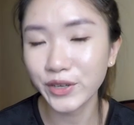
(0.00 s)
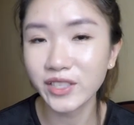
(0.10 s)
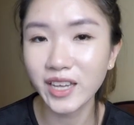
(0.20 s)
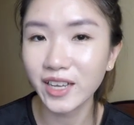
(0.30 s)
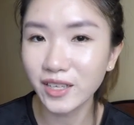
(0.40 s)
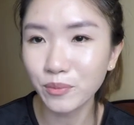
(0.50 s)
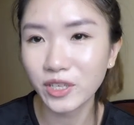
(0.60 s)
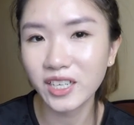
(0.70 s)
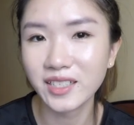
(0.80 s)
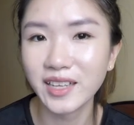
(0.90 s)
on the other
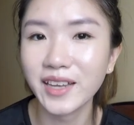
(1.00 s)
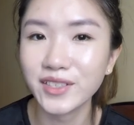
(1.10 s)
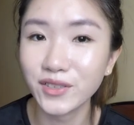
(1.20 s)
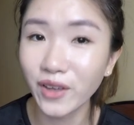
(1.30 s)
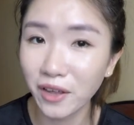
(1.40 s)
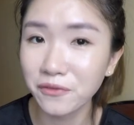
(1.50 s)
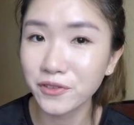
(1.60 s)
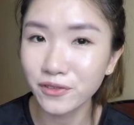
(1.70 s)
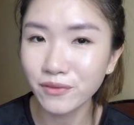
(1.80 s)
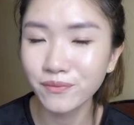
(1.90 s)
products that I still have
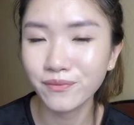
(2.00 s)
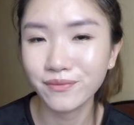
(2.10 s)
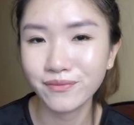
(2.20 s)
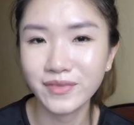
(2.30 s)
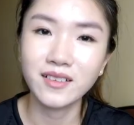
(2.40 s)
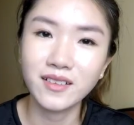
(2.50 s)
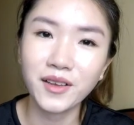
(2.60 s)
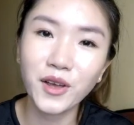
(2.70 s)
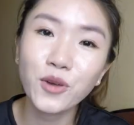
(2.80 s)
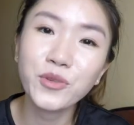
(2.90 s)
too.
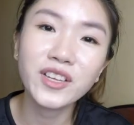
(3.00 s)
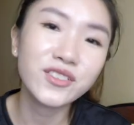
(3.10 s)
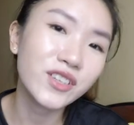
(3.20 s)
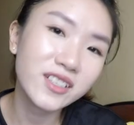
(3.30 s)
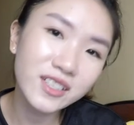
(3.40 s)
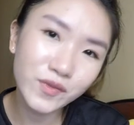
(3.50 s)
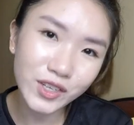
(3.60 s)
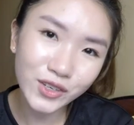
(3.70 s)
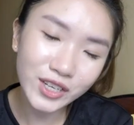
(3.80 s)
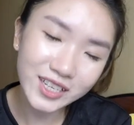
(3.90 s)
I hope you enjoyed this
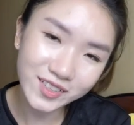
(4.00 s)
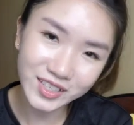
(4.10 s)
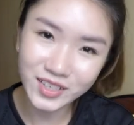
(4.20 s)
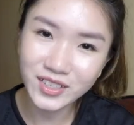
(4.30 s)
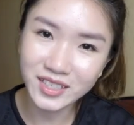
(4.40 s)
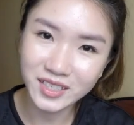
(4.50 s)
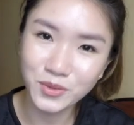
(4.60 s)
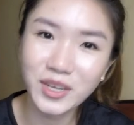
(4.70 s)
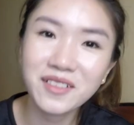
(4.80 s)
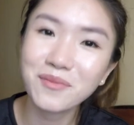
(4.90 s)
video, and I'll see you in the
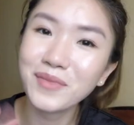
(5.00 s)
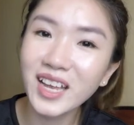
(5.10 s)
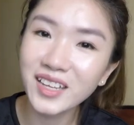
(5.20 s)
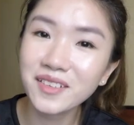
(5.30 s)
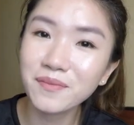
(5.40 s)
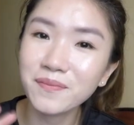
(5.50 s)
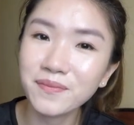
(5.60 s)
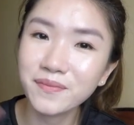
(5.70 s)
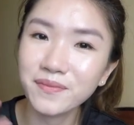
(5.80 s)
next one. Bye!